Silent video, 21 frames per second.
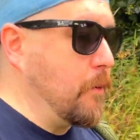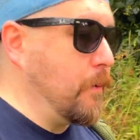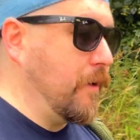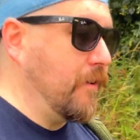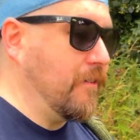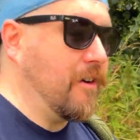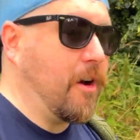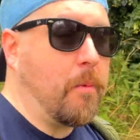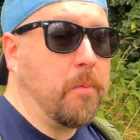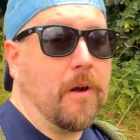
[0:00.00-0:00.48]
but
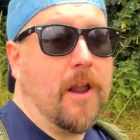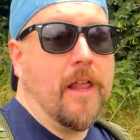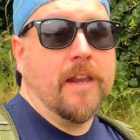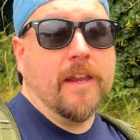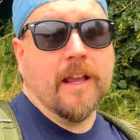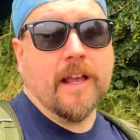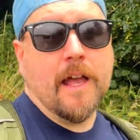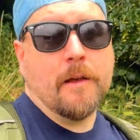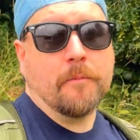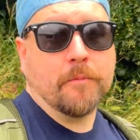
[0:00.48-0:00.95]
there are plenty
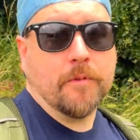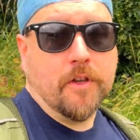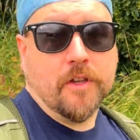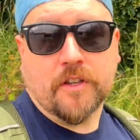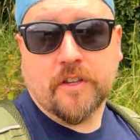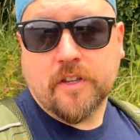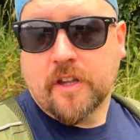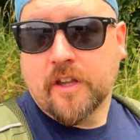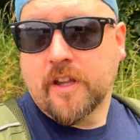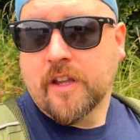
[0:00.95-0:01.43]
of
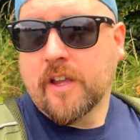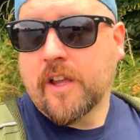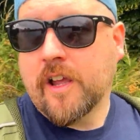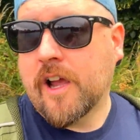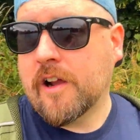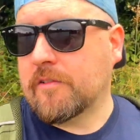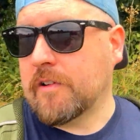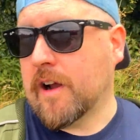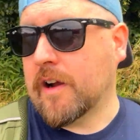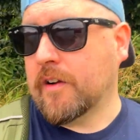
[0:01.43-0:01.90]
campsites
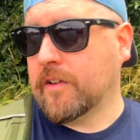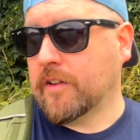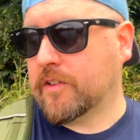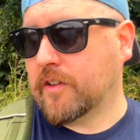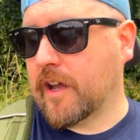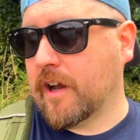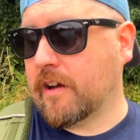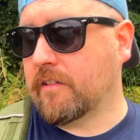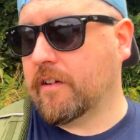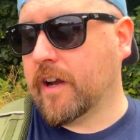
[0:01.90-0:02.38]
around this
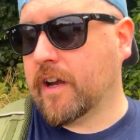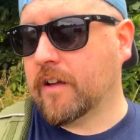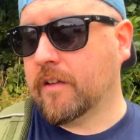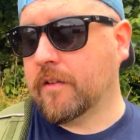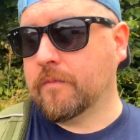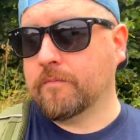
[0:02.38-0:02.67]
area.